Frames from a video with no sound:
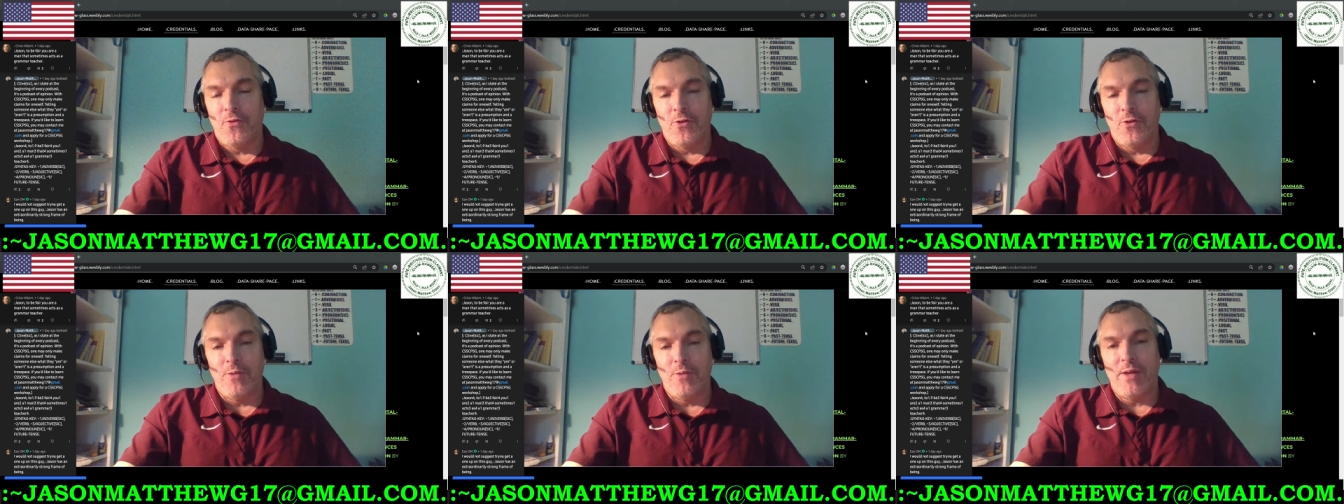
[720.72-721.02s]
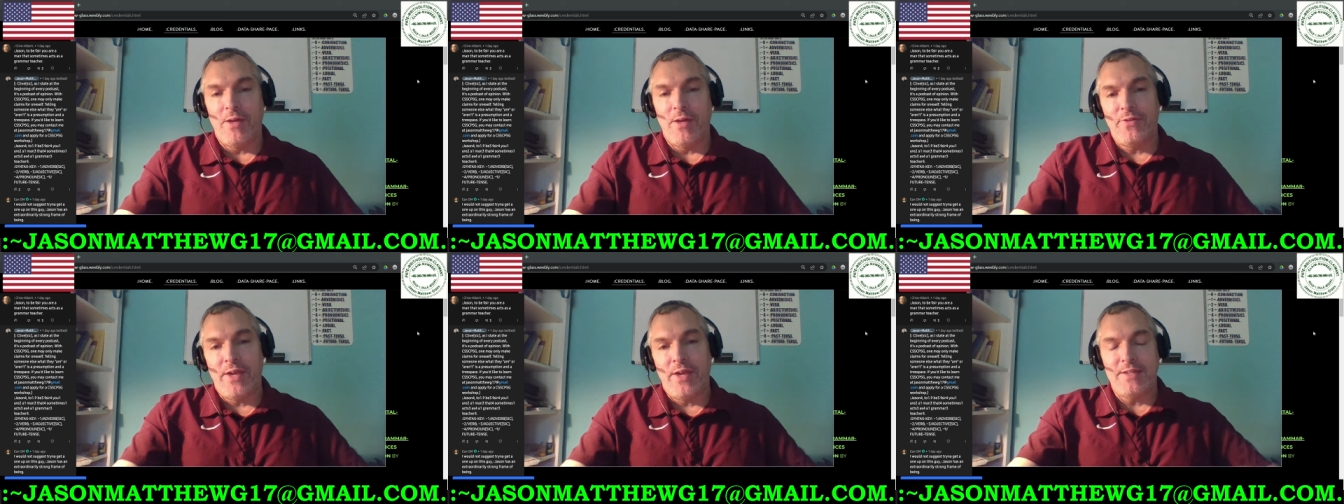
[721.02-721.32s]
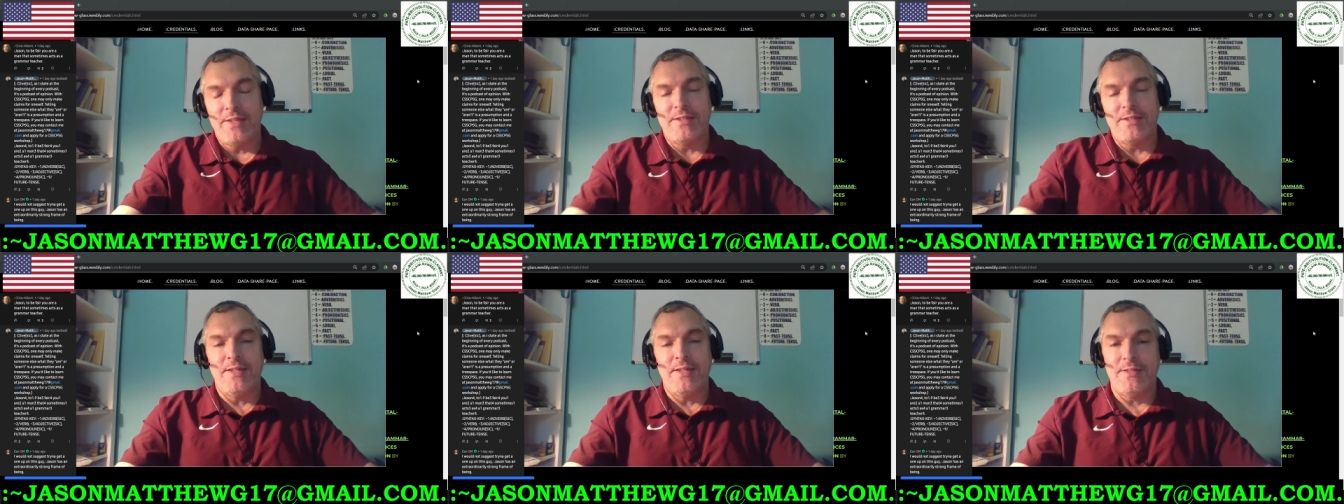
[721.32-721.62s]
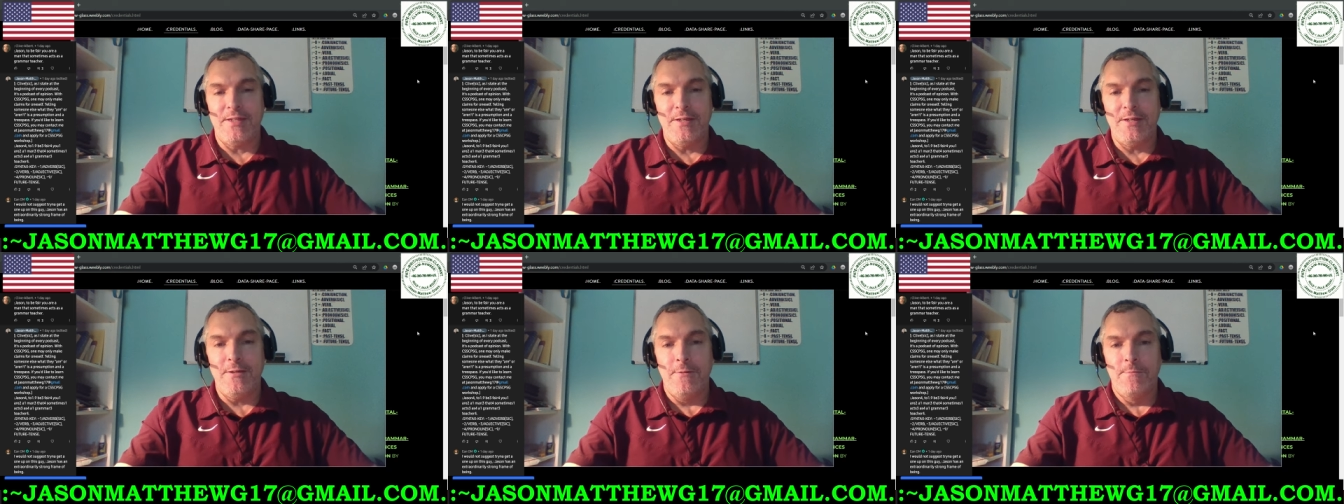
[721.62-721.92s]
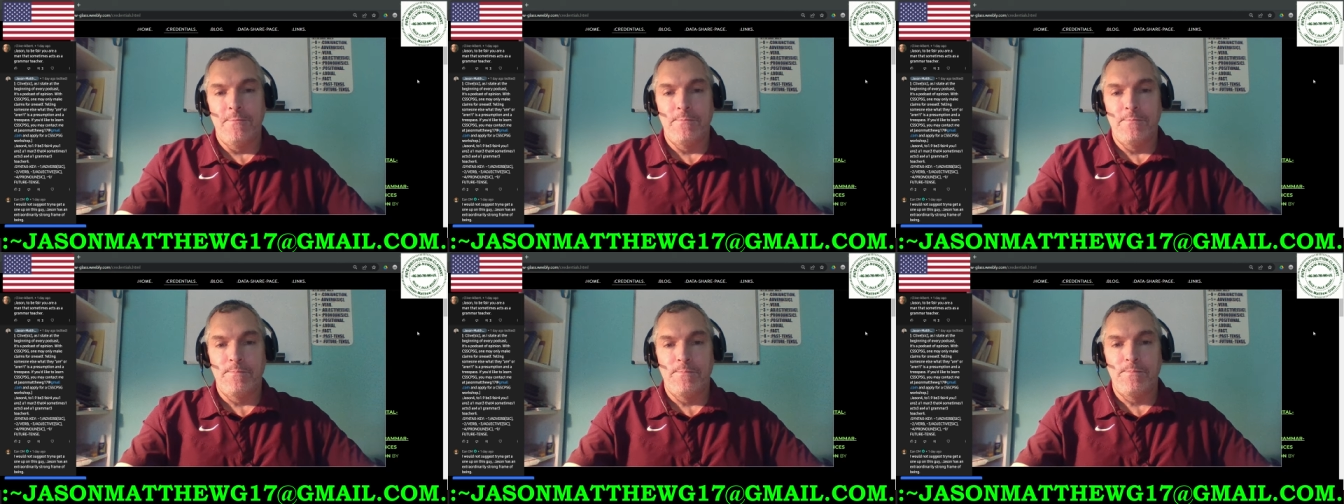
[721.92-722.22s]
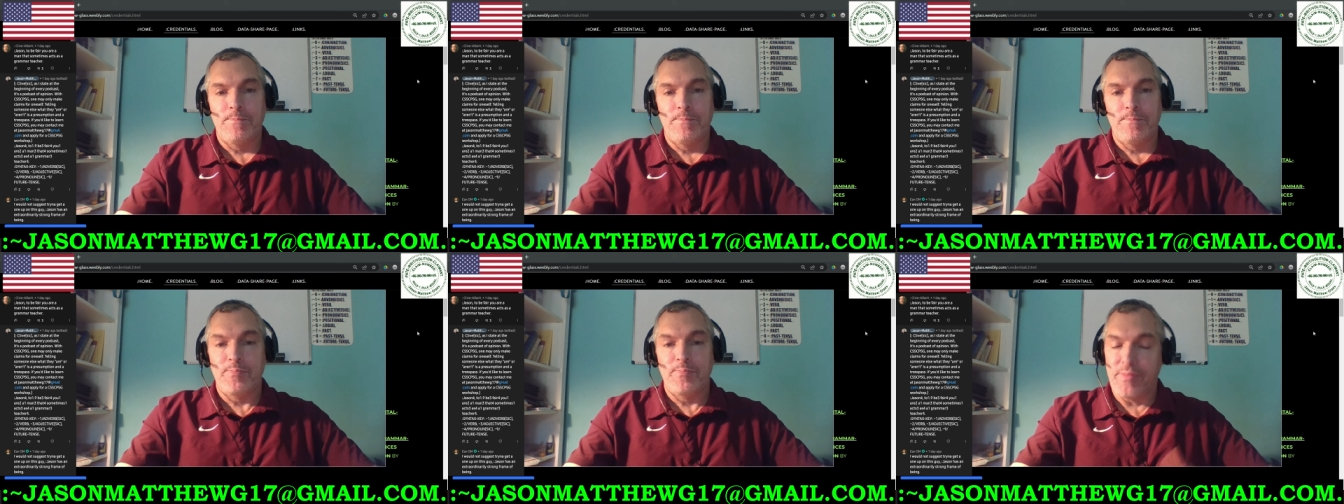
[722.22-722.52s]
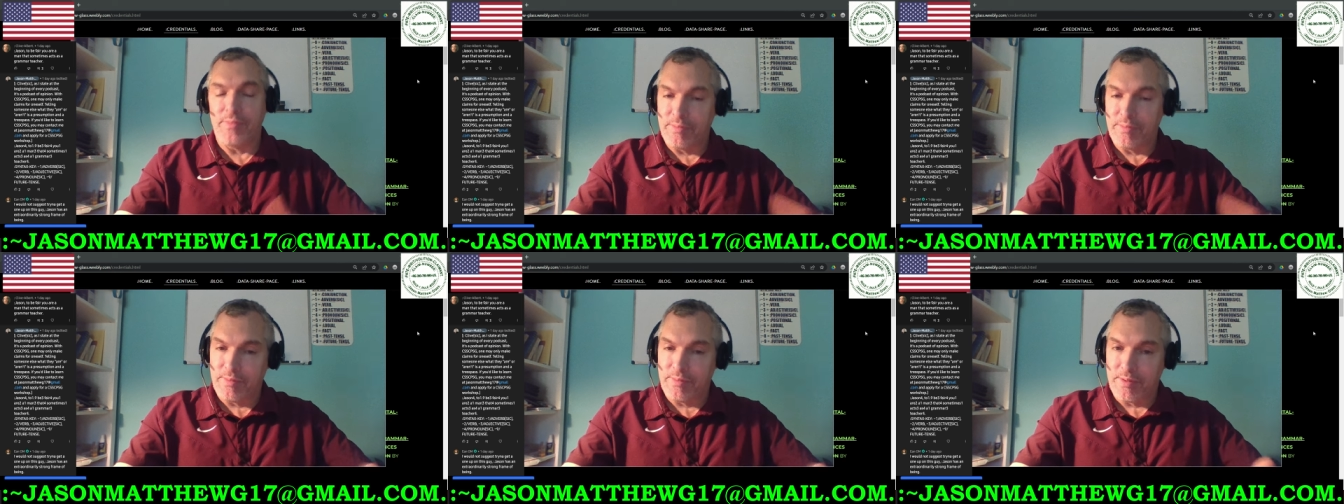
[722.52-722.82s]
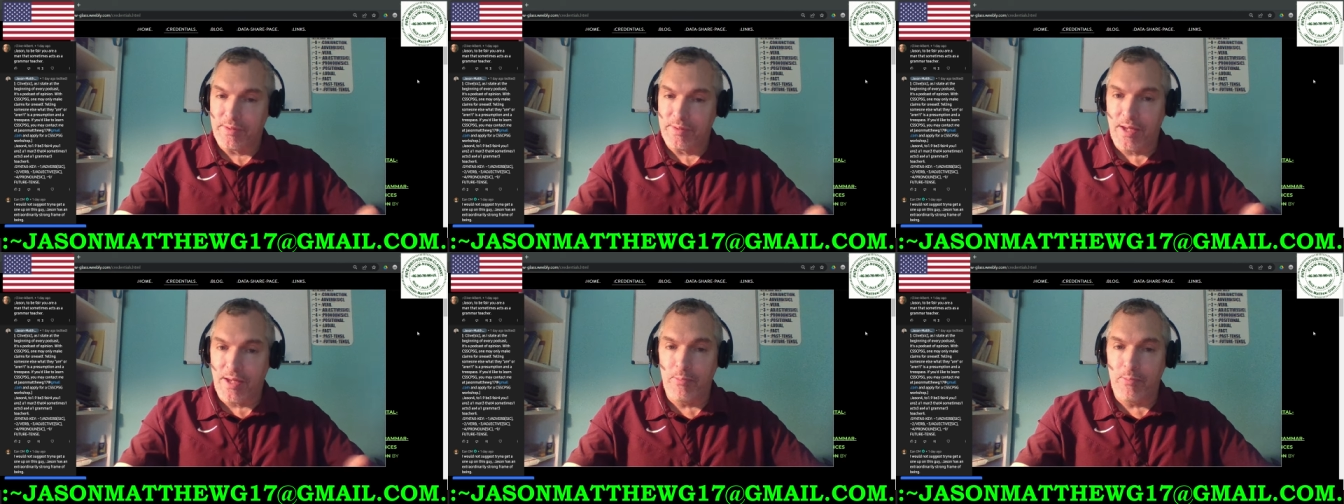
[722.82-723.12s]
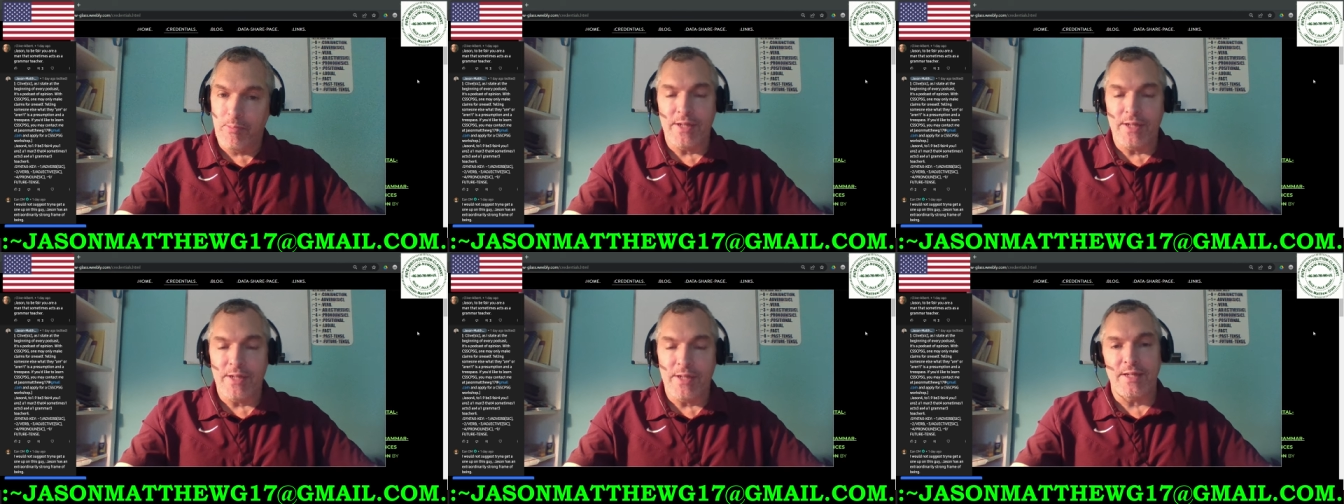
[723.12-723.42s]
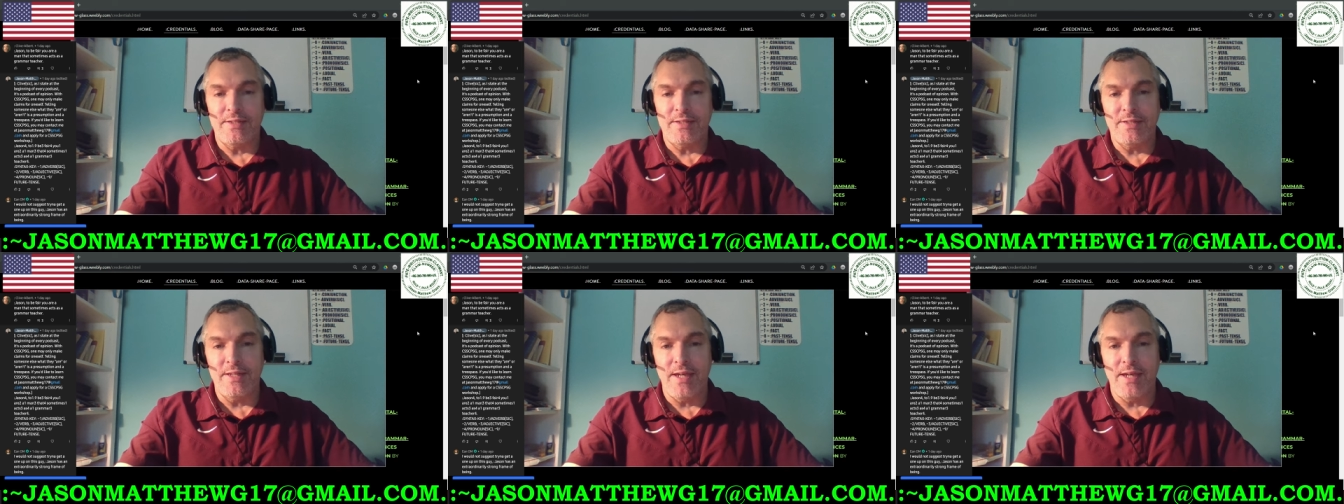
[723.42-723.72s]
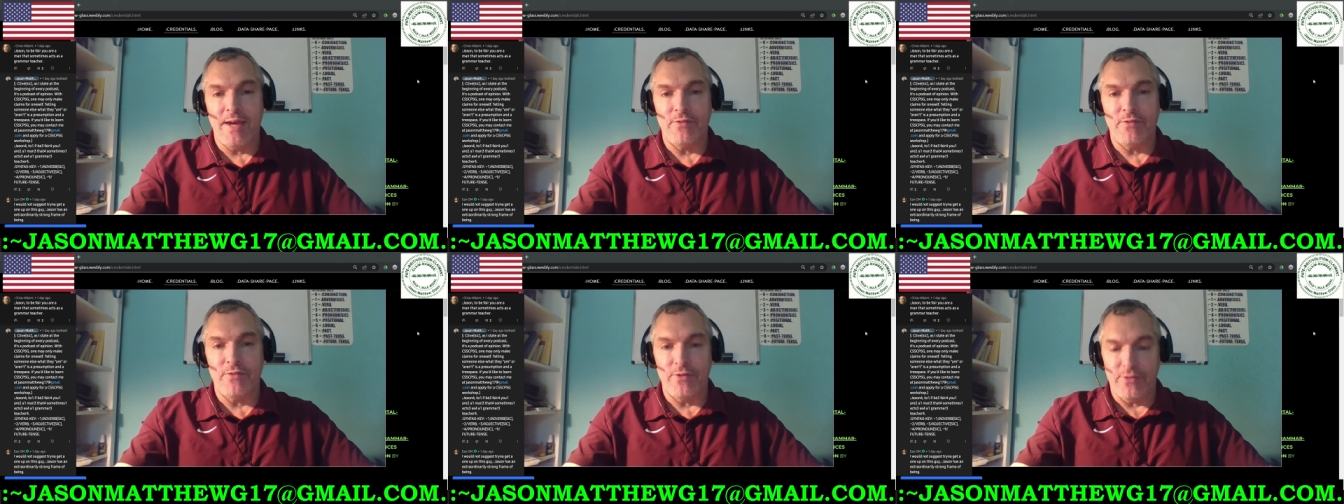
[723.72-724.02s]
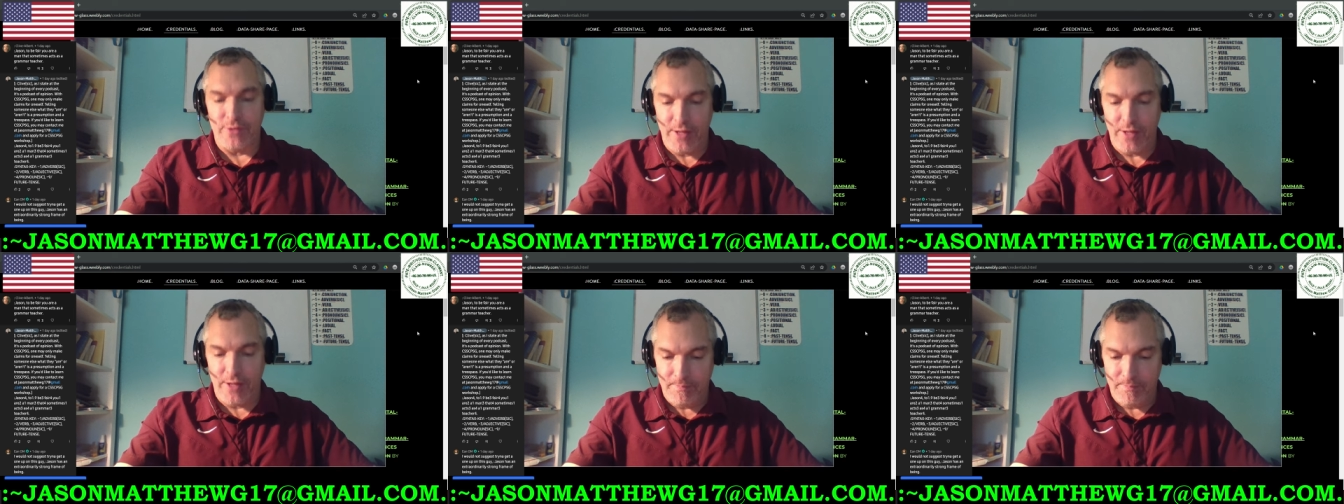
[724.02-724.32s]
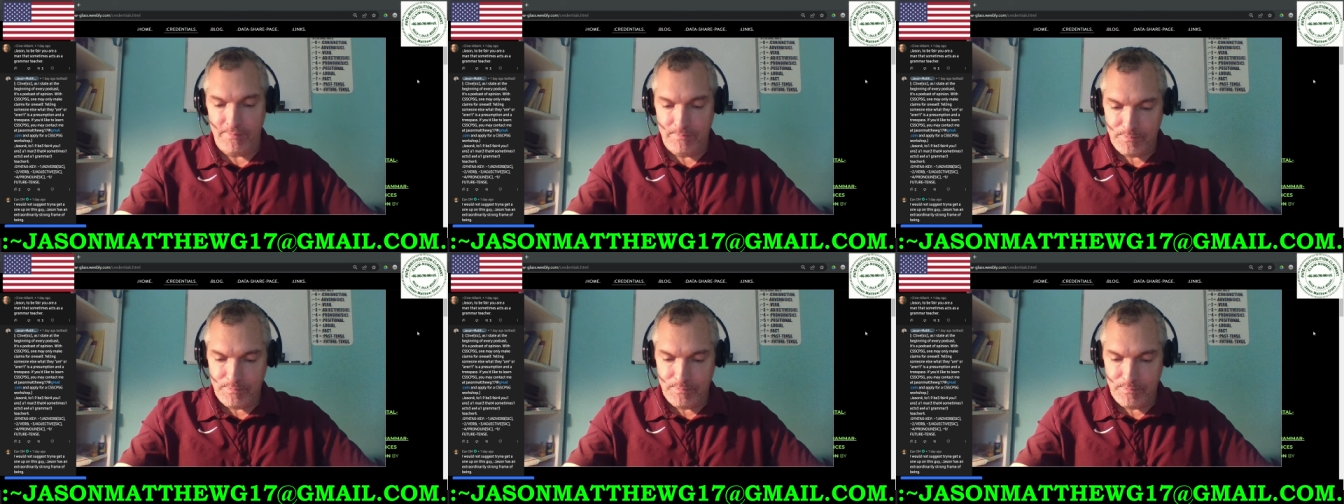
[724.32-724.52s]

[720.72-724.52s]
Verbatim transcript: about the S I C, I put S I C after his name.